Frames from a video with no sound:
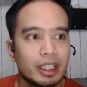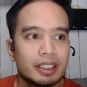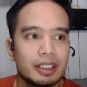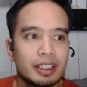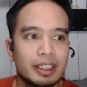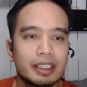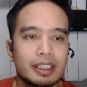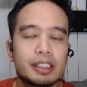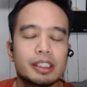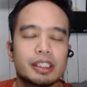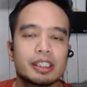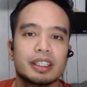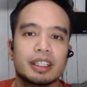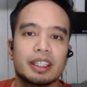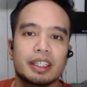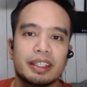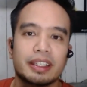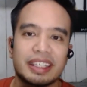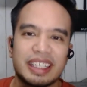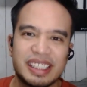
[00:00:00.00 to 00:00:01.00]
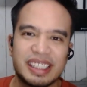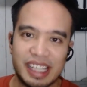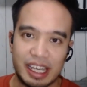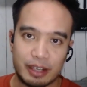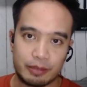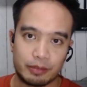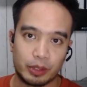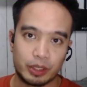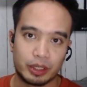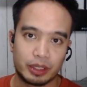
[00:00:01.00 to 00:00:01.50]
it needs is
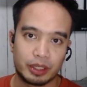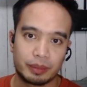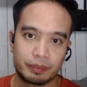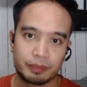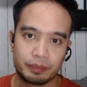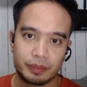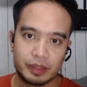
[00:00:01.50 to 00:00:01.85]
effort.